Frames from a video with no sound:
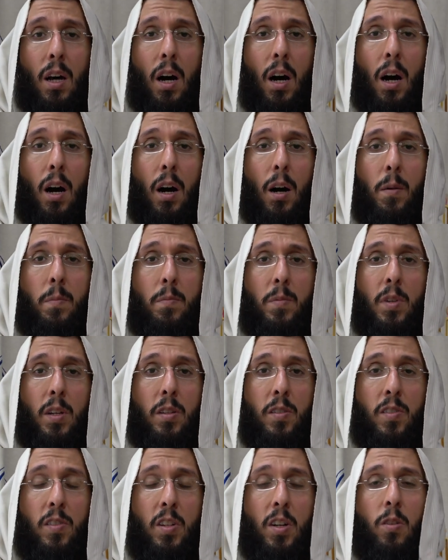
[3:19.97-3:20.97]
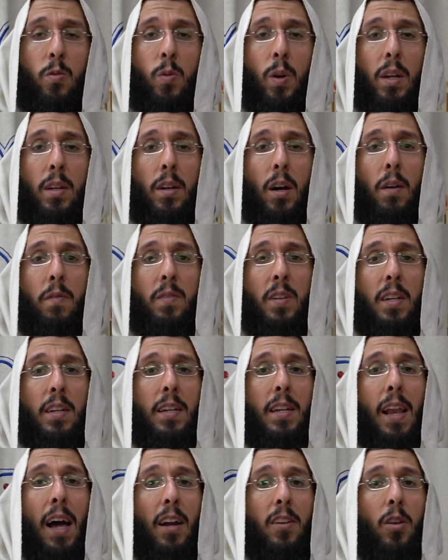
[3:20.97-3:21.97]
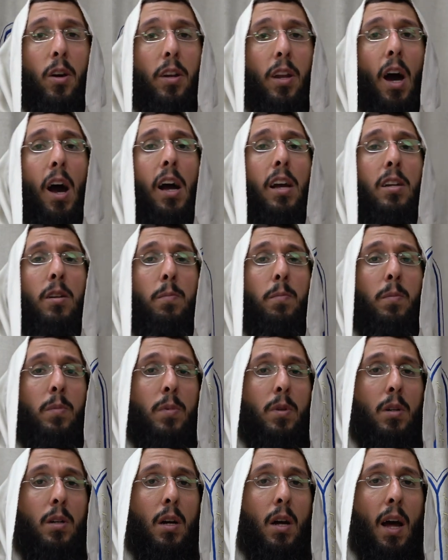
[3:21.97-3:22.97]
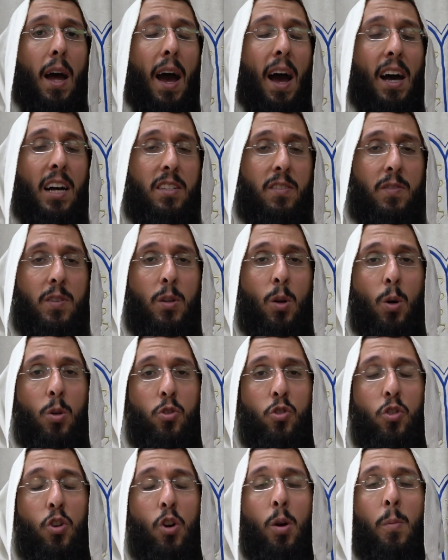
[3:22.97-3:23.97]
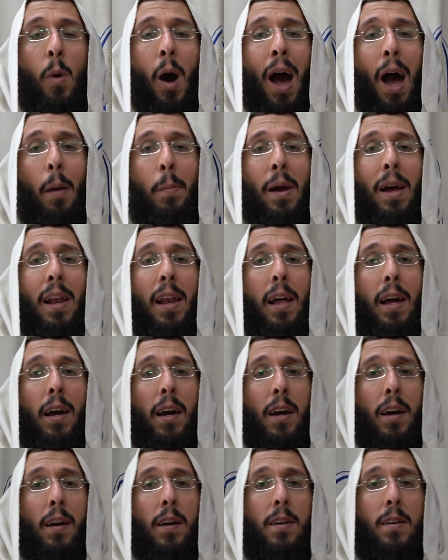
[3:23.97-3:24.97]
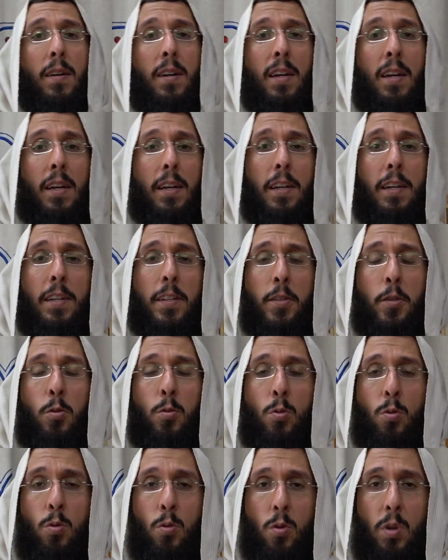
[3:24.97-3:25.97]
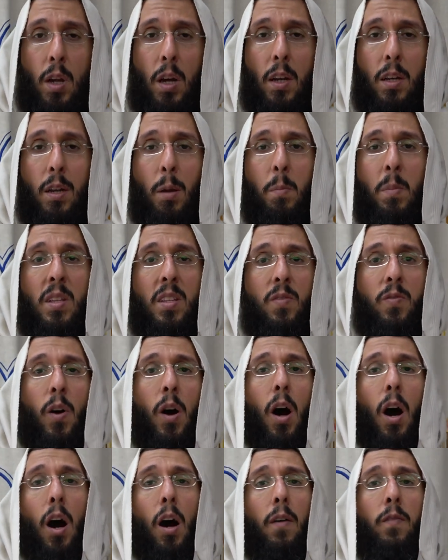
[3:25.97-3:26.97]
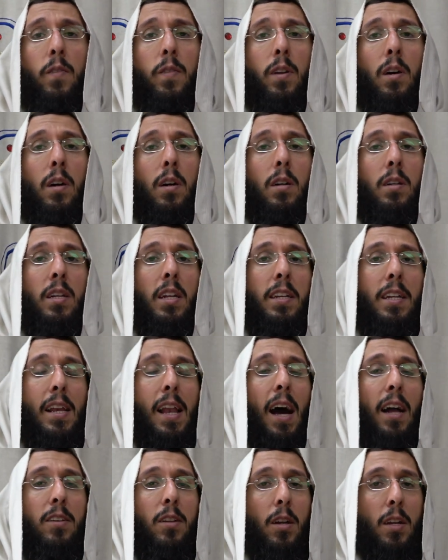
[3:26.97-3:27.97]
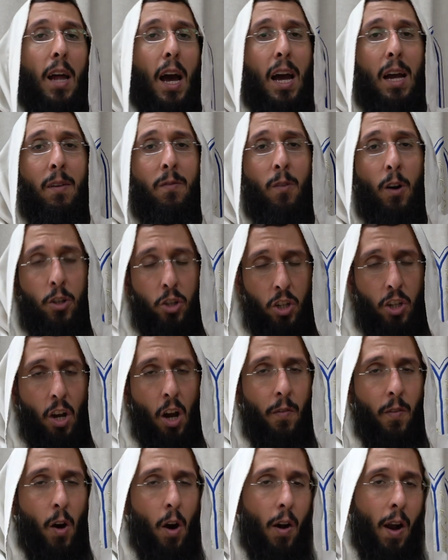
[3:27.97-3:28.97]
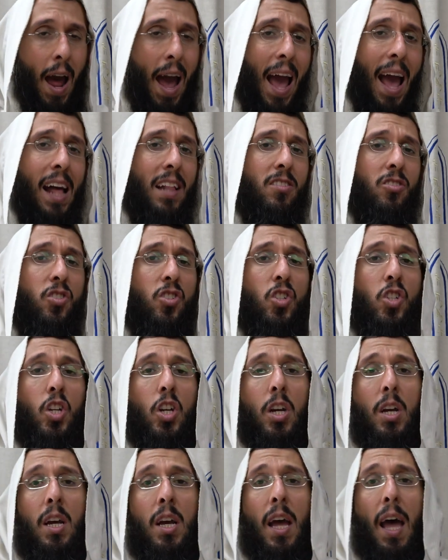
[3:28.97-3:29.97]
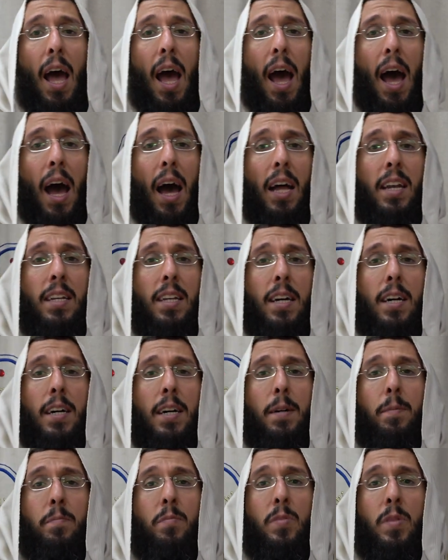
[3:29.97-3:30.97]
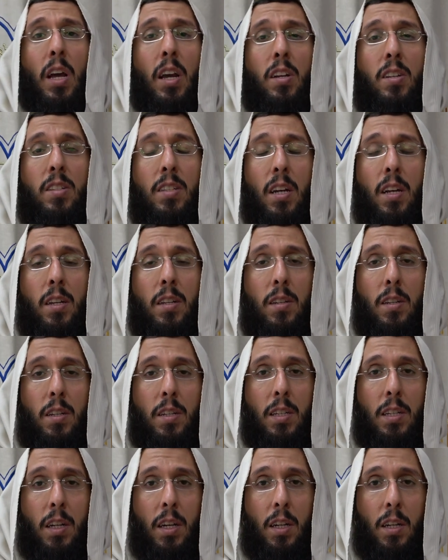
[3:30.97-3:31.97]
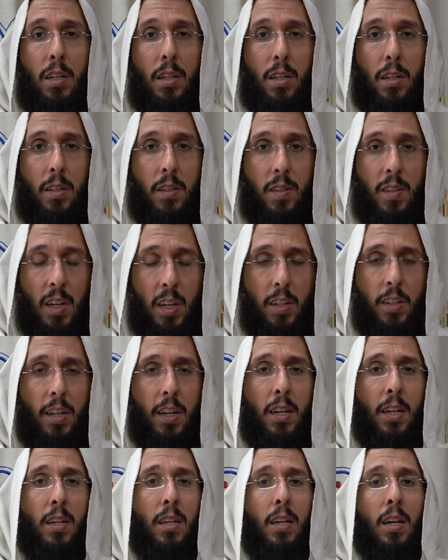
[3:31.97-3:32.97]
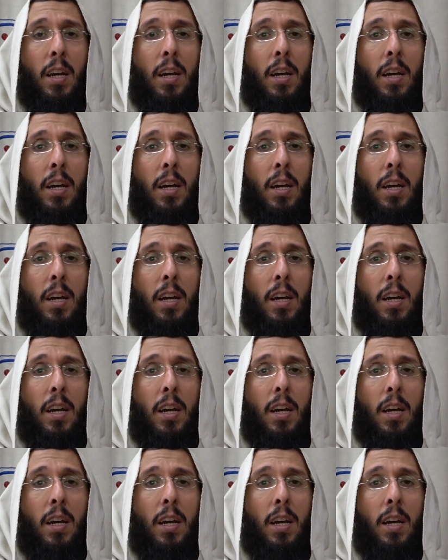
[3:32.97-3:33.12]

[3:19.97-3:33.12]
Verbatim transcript: uh, the secret of Netilat Yadayim. As we know, Shlomo HaMelech Instituted the, mitzvah of uh, netilat yadayim, washing of our hands, and uh, there is a, a certain